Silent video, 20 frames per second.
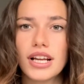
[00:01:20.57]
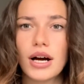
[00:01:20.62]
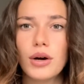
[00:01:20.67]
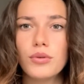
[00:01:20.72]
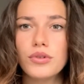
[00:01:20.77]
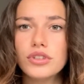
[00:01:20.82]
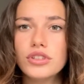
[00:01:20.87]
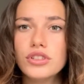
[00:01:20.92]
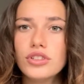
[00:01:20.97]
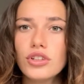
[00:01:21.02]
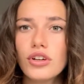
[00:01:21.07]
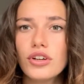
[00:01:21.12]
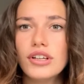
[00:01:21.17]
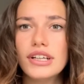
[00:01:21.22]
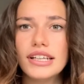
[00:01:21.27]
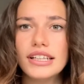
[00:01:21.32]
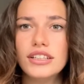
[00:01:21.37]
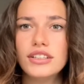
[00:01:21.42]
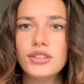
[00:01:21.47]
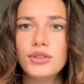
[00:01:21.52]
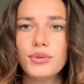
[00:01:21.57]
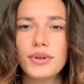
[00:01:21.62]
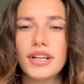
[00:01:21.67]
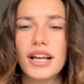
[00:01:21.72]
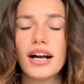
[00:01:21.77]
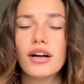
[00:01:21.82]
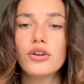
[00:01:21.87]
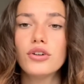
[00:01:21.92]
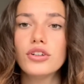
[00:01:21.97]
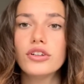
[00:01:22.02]
I was so into it.
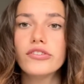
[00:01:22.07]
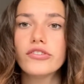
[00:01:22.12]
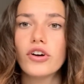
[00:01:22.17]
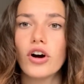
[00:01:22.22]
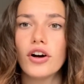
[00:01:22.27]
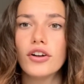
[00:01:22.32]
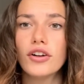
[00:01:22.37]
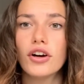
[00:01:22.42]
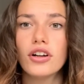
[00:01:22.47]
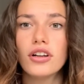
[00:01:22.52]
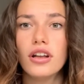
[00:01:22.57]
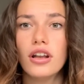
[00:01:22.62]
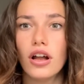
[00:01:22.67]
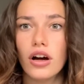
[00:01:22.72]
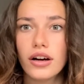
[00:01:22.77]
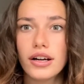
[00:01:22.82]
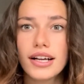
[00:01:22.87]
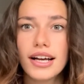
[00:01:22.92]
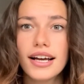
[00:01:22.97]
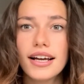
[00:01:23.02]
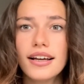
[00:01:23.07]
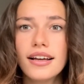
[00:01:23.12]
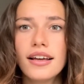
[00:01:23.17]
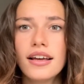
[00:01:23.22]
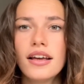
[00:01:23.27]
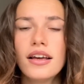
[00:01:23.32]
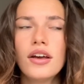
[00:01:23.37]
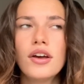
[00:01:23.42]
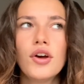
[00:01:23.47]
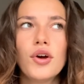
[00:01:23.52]
I could have gone on longer,
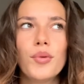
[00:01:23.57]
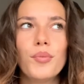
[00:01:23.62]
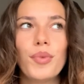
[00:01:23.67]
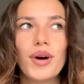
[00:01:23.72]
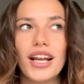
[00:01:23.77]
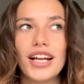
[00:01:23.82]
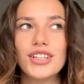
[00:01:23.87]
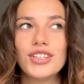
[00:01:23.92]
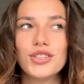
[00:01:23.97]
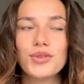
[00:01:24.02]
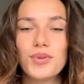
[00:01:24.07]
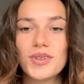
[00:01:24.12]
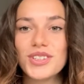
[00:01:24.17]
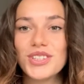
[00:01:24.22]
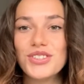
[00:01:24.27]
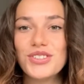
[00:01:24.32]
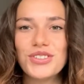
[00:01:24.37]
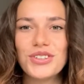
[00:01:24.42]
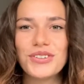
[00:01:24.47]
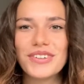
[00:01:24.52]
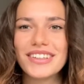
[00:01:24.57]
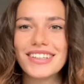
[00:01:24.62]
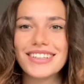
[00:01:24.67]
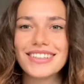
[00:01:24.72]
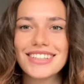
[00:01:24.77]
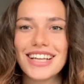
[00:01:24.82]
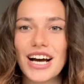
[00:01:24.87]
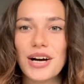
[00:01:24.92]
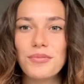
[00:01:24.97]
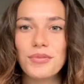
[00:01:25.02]
but I just wasn't sure what the
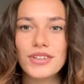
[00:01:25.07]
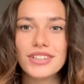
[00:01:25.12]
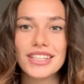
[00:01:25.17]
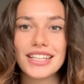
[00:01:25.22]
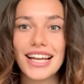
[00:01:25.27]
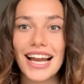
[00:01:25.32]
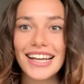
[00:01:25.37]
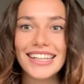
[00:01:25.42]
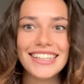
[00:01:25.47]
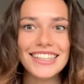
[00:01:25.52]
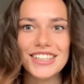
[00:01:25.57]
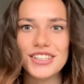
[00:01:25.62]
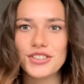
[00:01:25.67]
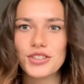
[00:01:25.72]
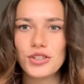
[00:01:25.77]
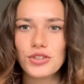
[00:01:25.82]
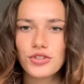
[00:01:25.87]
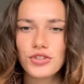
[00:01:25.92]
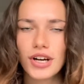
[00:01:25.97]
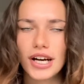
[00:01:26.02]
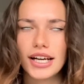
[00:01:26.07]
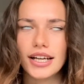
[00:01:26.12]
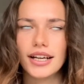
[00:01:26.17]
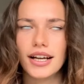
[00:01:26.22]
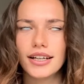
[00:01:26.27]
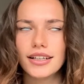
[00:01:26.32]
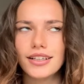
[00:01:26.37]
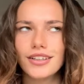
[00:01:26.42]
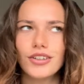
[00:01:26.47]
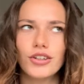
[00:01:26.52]
time was and I needed to train.
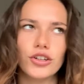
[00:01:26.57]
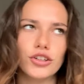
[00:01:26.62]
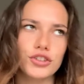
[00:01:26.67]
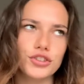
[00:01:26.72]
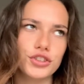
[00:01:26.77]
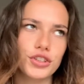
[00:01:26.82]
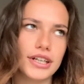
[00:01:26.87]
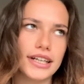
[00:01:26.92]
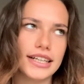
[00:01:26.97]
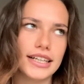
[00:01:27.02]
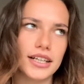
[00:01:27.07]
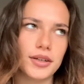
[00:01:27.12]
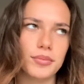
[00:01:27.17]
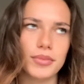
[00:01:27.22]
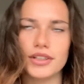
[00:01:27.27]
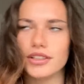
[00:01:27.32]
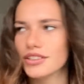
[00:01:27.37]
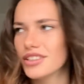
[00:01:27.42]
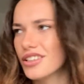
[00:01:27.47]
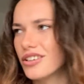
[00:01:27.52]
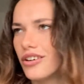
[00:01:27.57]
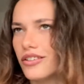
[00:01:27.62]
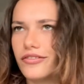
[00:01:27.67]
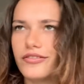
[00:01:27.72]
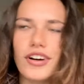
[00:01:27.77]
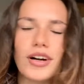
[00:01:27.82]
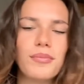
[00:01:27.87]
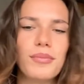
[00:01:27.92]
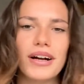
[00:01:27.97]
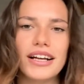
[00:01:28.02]
I didn't go training because I couldn't
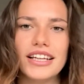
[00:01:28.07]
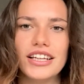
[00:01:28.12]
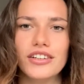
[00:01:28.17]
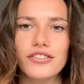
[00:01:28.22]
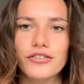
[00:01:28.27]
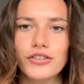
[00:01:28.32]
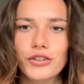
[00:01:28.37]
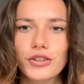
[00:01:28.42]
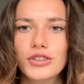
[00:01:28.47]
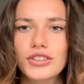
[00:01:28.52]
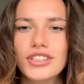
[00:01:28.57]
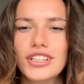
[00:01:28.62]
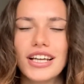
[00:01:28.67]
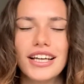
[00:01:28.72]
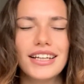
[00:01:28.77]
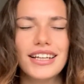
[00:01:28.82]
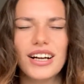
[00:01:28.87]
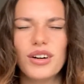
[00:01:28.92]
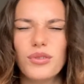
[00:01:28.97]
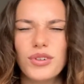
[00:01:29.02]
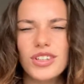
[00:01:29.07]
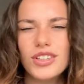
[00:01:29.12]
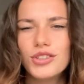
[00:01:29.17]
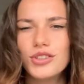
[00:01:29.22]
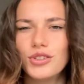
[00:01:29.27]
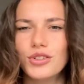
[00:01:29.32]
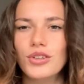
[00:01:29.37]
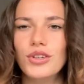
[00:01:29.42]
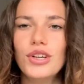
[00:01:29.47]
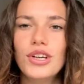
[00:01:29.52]
find my earphones, and I wanted
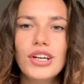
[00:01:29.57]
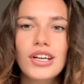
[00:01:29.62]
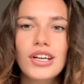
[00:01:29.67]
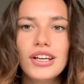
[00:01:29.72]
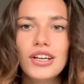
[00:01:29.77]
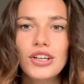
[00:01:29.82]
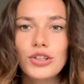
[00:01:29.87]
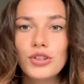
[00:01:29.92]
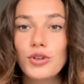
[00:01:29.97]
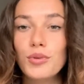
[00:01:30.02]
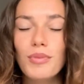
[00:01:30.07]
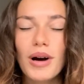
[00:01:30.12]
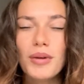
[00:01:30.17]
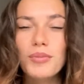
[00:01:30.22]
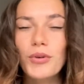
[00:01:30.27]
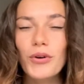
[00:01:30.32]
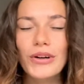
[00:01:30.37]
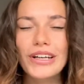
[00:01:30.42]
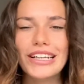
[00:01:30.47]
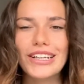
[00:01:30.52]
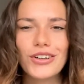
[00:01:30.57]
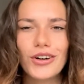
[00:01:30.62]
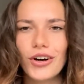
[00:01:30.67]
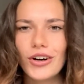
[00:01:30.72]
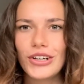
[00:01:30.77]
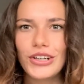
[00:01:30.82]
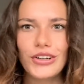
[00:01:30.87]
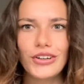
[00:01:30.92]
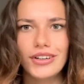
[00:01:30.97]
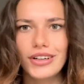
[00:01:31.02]
to do my morning
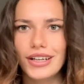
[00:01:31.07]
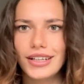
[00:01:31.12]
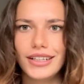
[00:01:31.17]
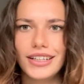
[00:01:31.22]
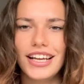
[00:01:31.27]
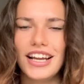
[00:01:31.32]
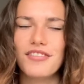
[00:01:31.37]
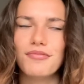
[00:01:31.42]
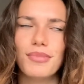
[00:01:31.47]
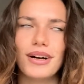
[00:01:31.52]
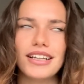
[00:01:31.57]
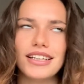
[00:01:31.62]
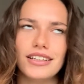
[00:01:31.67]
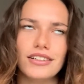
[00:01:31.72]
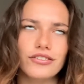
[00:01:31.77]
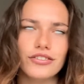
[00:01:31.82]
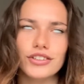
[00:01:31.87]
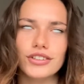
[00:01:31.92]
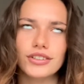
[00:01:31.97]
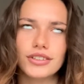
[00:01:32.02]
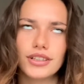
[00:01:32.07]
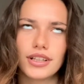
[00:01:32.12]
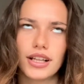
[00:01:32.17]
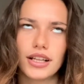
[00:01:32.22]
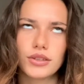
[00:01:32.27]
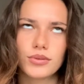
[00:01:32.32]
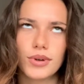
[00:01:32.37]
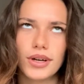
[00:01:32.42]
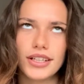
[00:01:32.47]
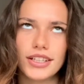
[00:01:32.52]
cardio and I didn't have my earphones, so
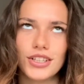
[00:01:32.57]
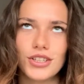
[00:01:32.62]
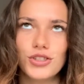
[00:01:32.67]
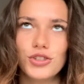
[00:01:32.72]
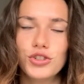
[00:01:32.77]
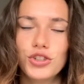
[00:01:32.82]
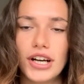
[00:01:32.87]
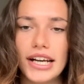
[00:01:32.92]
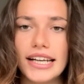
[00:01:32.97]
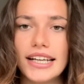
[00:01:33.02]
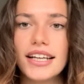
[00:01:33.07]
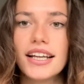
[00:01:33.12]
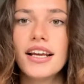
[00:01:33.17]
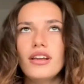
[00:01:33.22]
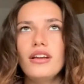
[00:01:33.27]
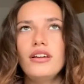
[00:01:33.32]
that's why I didn't train.